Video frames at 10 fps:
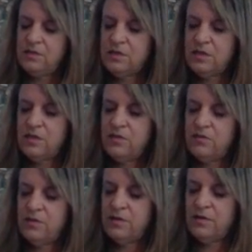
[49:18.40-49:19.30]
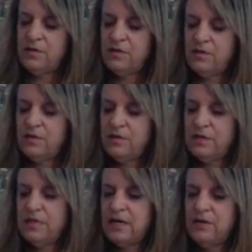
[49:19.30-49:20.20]
So
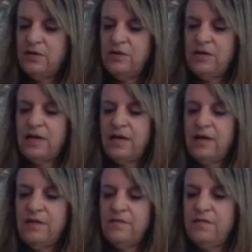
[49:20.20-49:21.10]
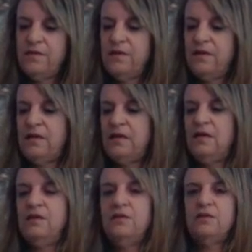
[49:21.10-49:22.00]
now you have
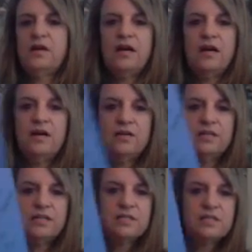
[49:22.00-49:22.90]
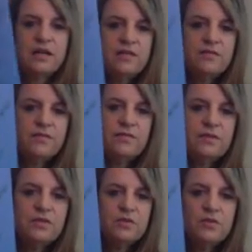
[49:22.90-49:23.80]
your card, and I just kind of
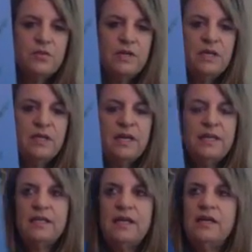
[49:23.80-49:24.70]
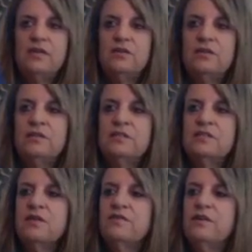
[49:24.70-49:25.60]
drew it at an angle.
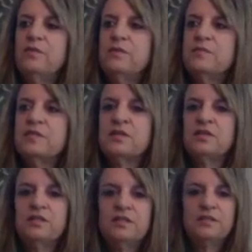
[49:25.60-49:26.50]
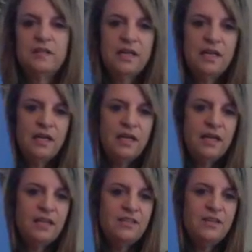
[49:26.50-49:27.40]
It's all very whimsical.
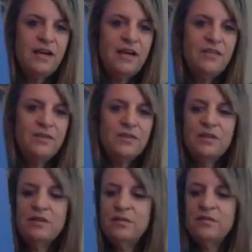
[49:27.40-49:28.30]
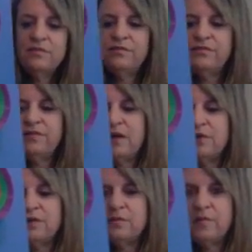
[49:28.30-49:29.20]
And you have your little
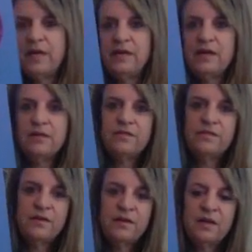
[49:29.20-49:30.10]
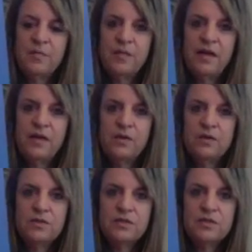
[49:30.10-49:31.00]
flower made out of cupcake
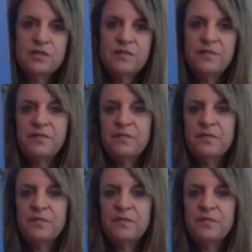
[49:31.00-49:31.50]
holders.